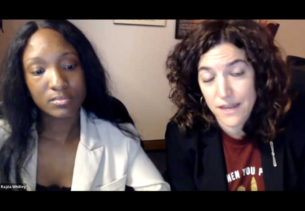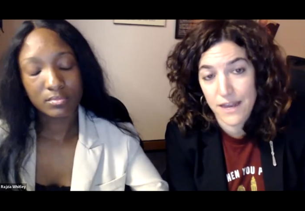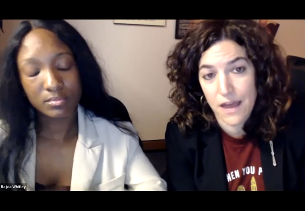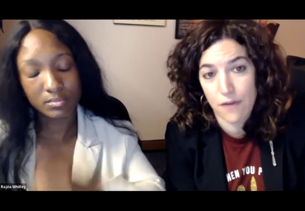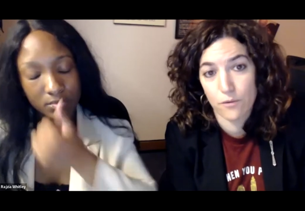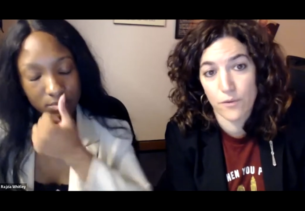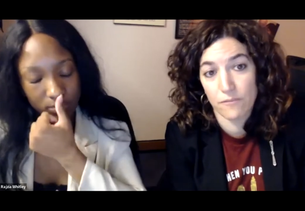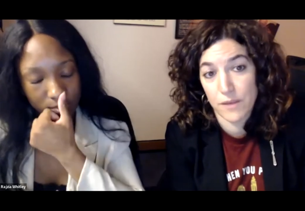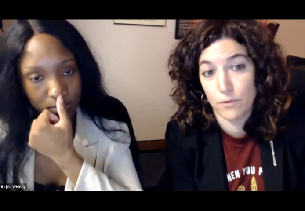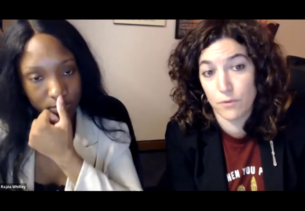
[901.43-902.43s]
Speaker 1: And now that we have
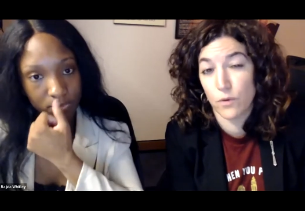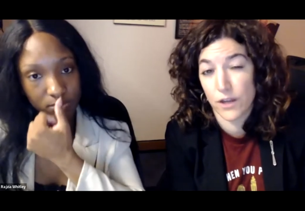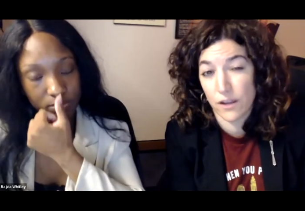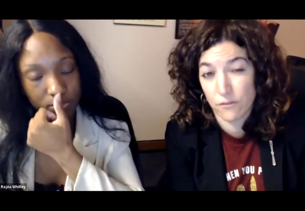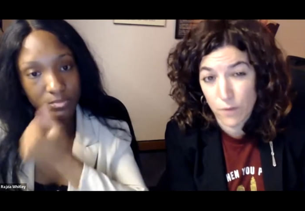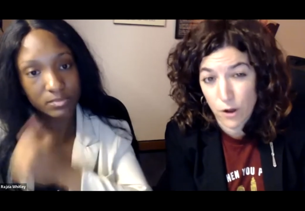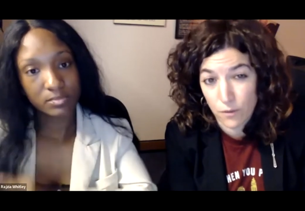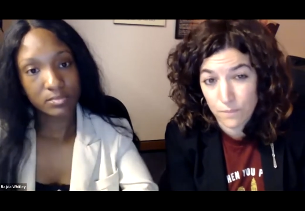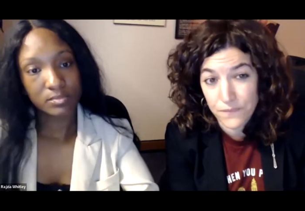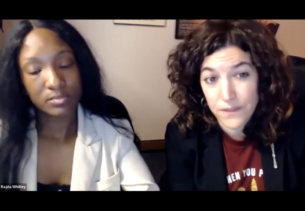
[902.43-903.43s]
people working from
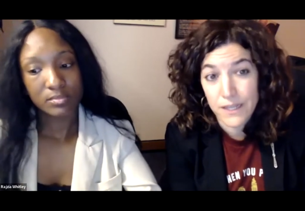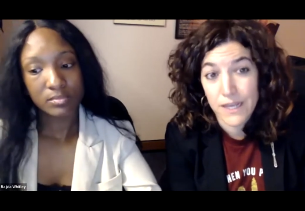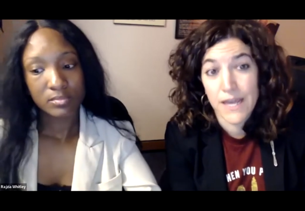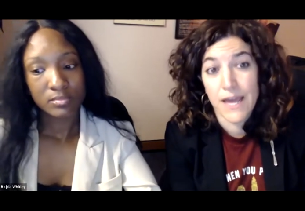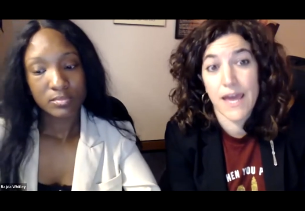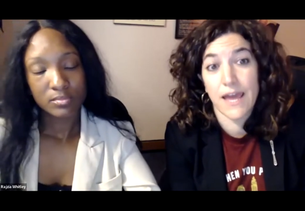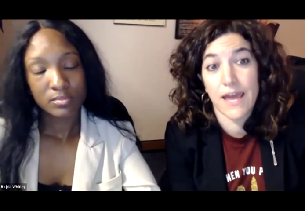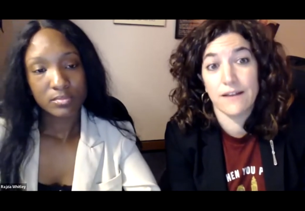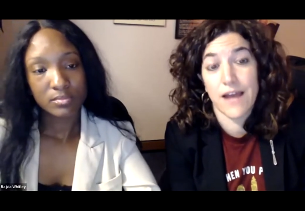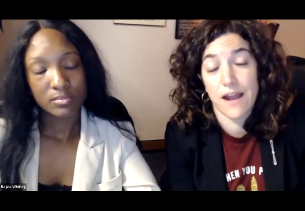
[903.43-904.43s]
home and
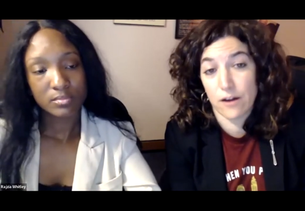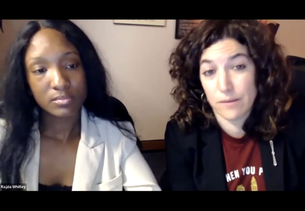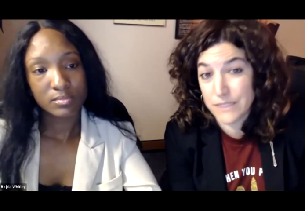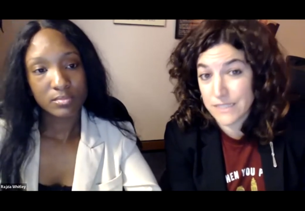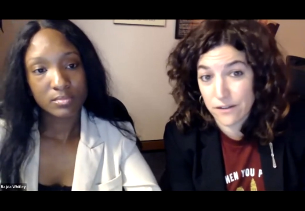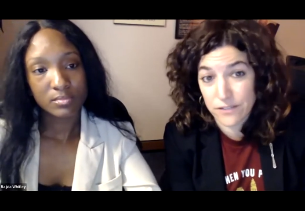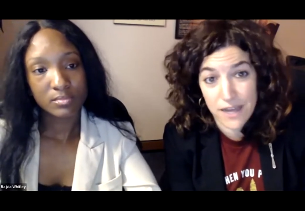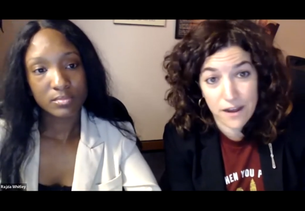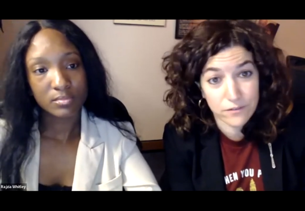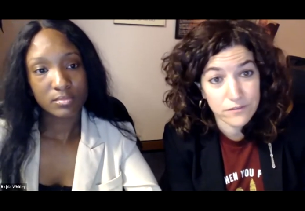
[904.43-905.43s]
not coming
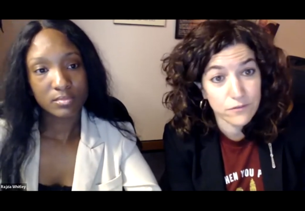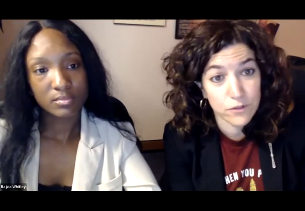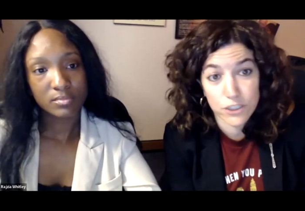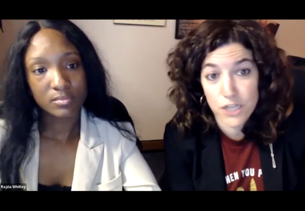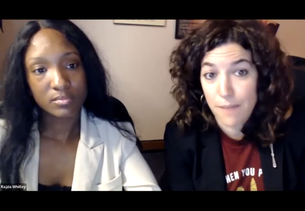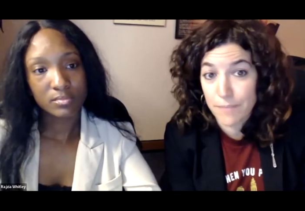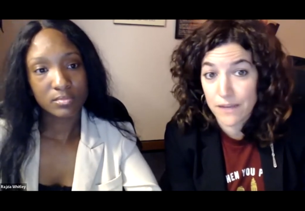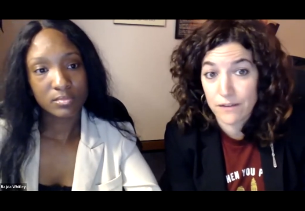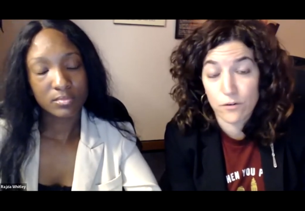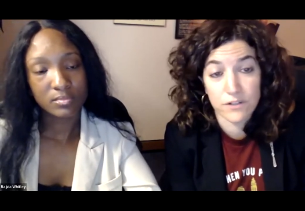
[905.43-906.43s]
downtown for
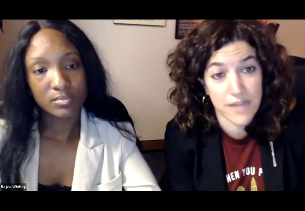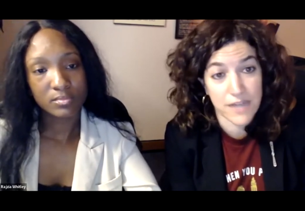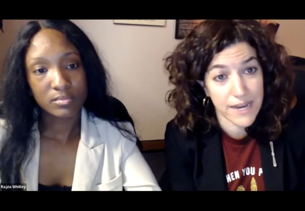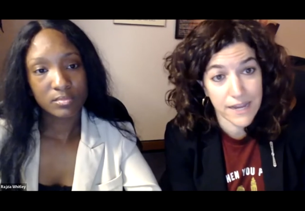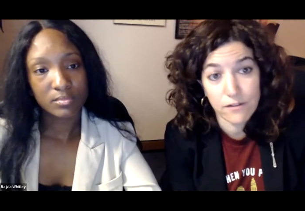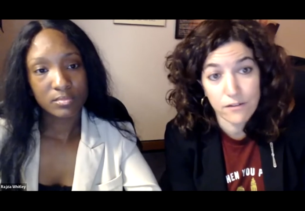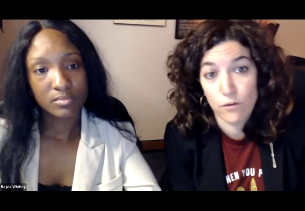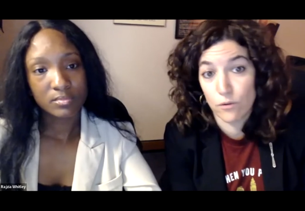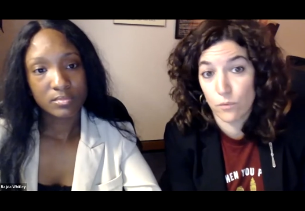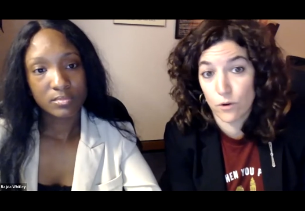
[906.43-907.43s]
shopping or dining
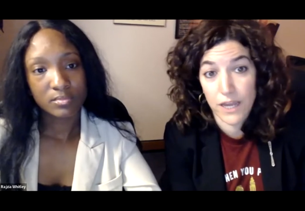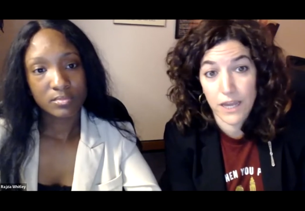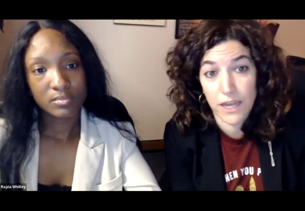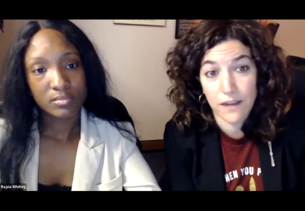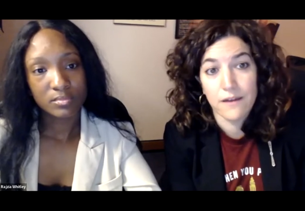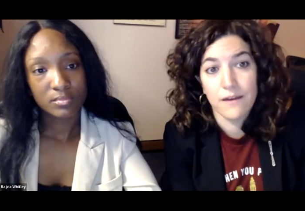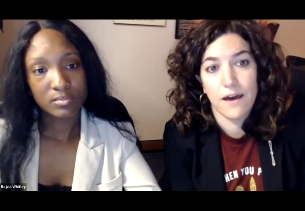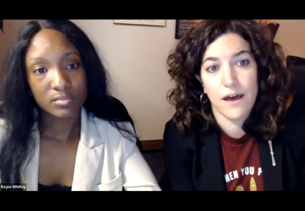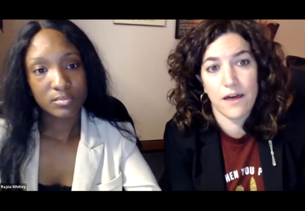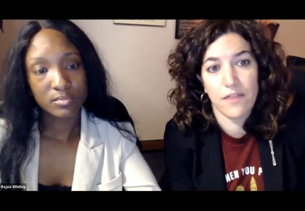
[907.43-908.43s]
or working,
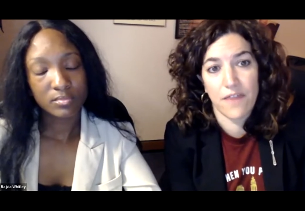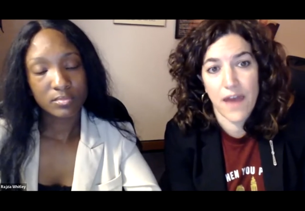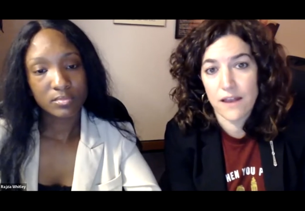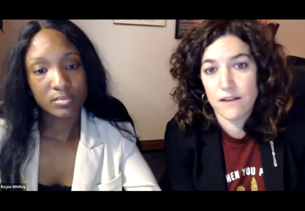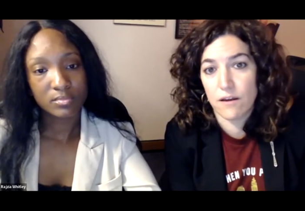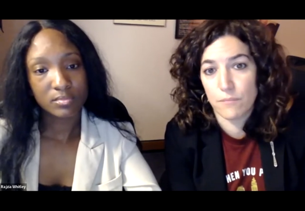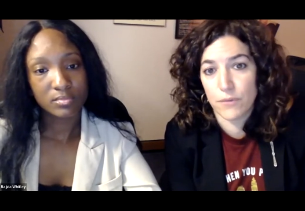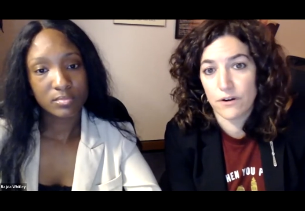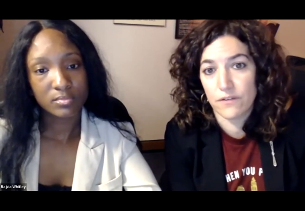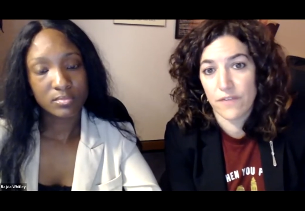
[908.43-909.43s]
uh, that
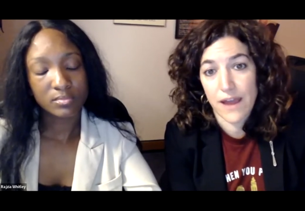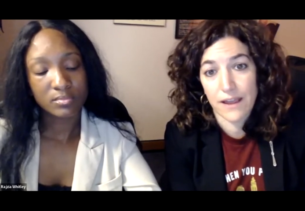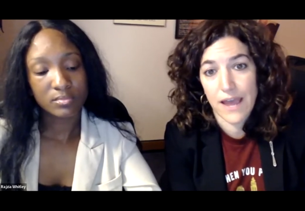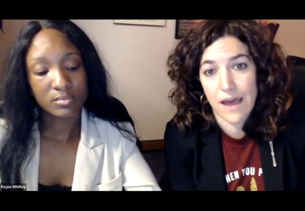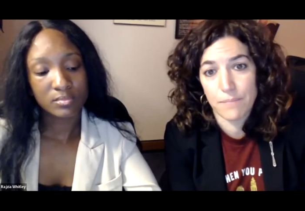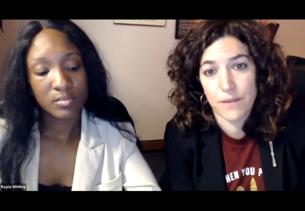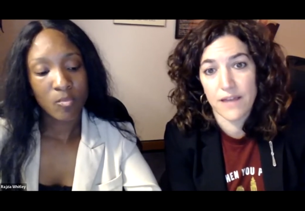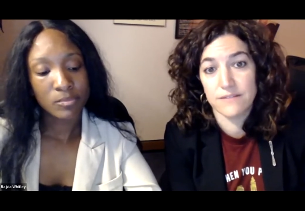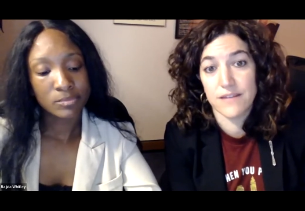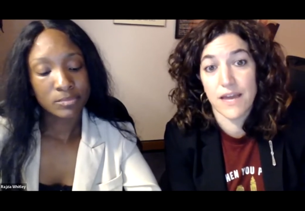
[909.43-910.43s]
number, that gap
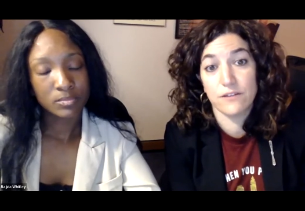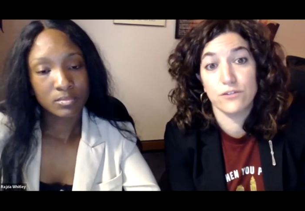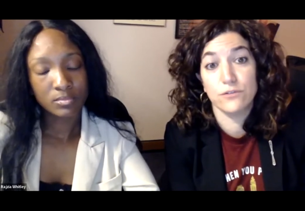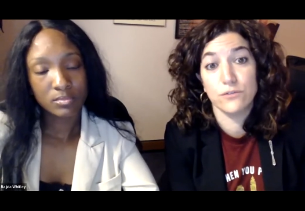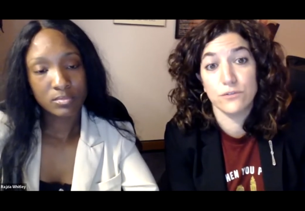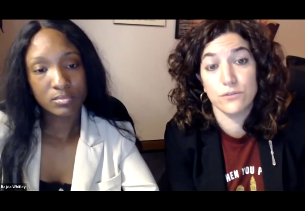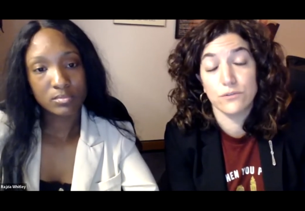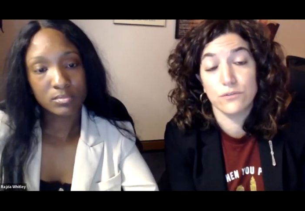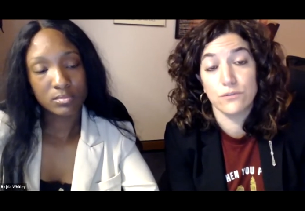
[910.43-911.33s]
has yet to